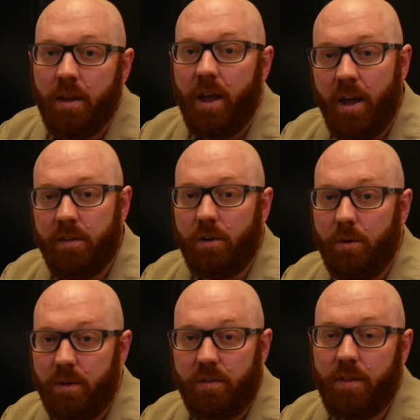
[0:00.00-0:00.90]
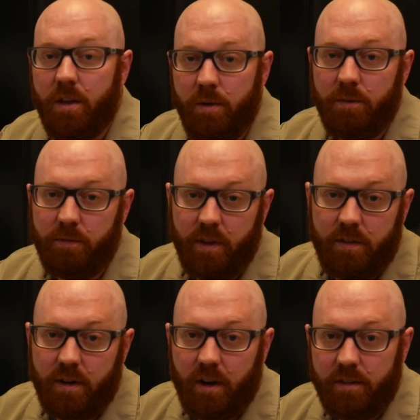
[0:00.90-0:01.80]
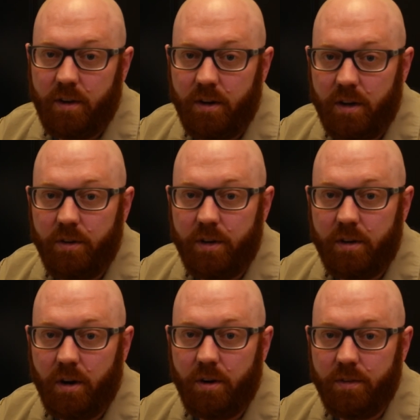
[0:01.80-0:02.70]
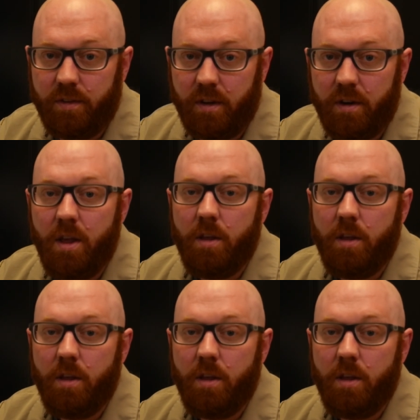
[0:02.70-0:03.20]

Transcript: As always, thank you for visiting us here at LD Carlson.